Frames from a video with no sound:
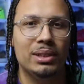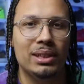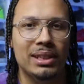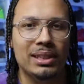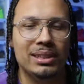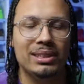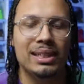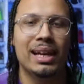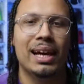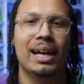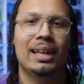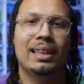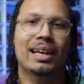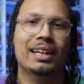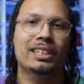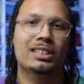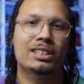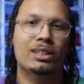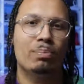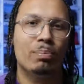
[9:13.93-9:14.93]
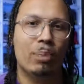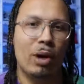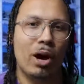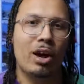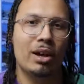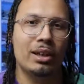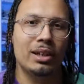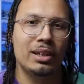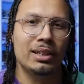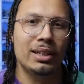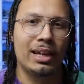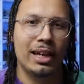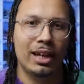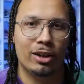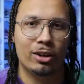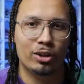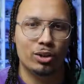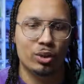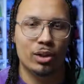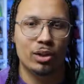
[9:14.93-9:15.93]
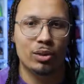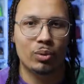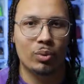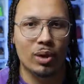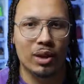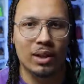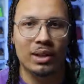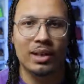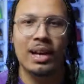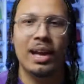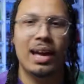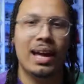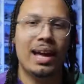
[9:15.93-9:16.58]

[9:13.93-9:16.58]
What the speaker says: release, and that is the Pollen Air Jordan 1,